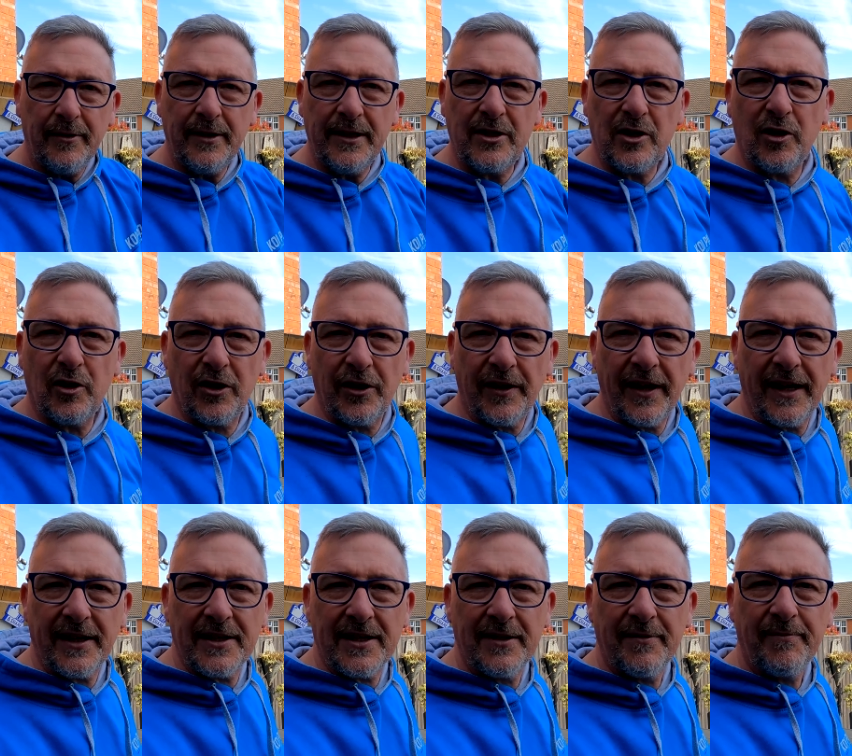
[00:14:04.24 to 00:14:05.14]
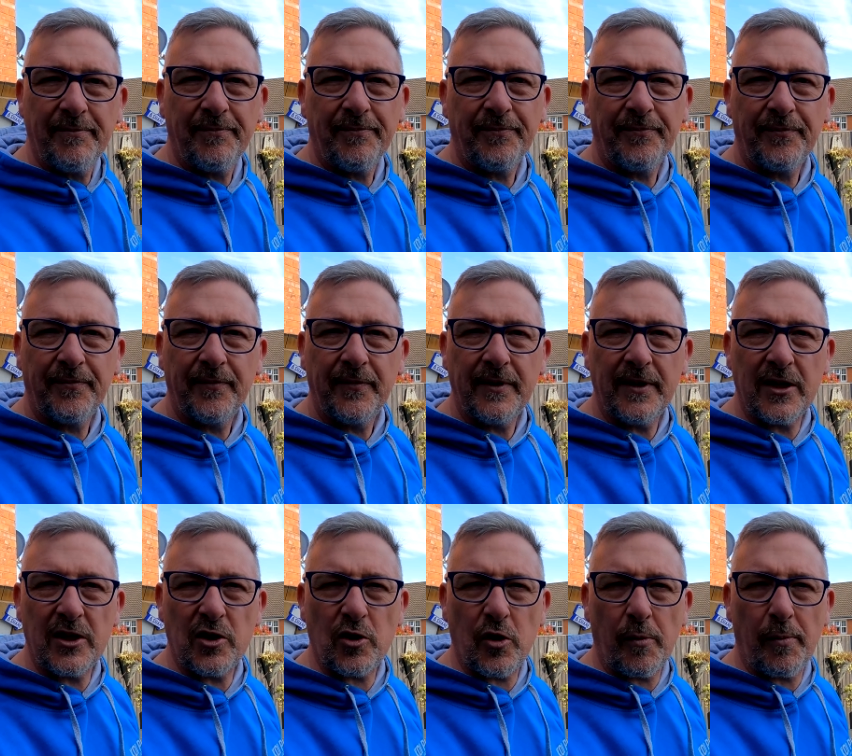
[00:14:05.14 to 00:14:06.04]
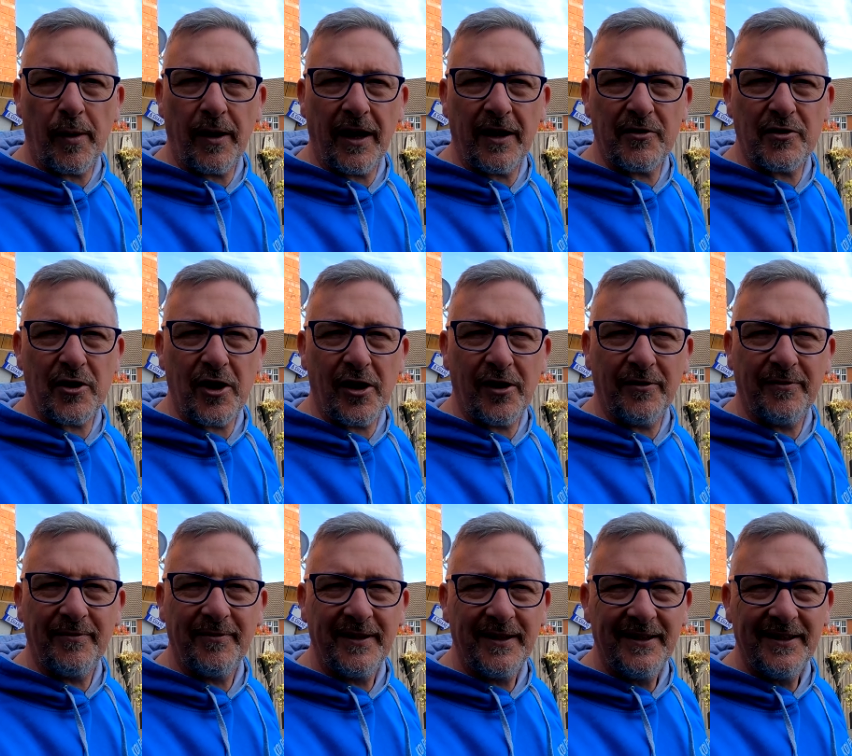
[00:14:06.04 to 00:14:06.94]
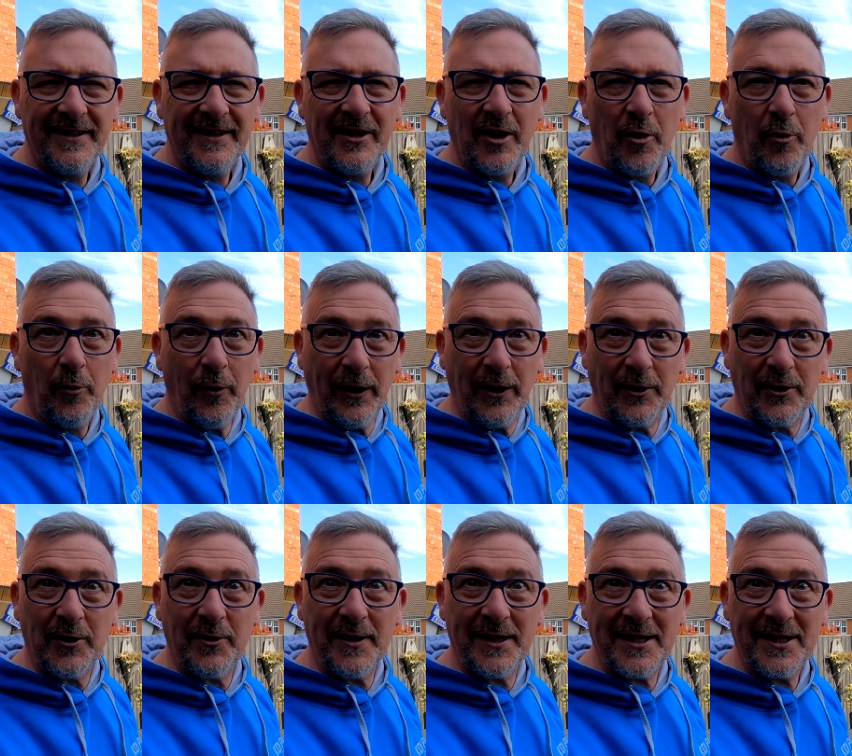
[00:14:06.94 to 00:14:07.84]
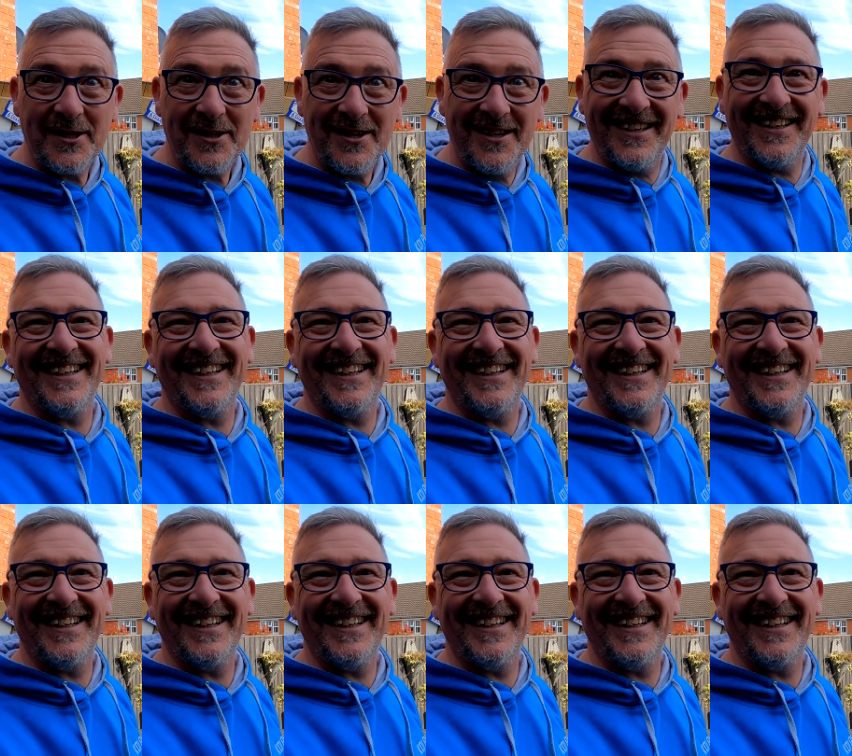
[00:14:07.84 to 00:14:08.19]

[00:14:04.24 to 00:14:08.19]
Need to look at that. This Koi Pond Lifestyle, we can do it.